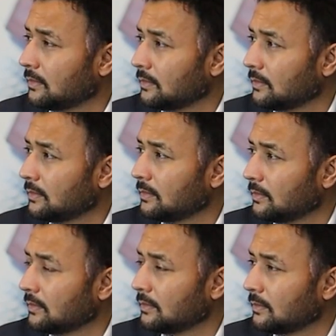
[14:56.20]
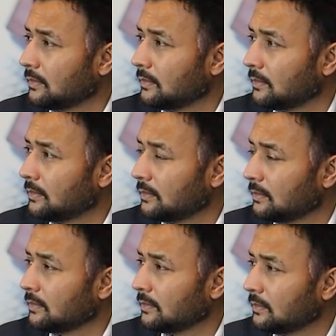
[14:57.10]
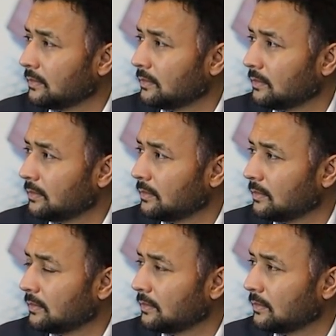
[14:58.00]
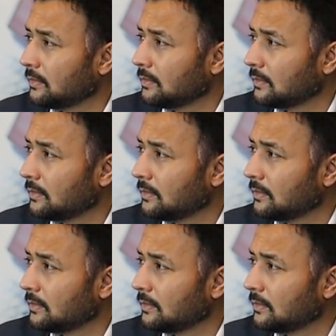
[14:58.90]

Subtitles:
The person shown says nothing.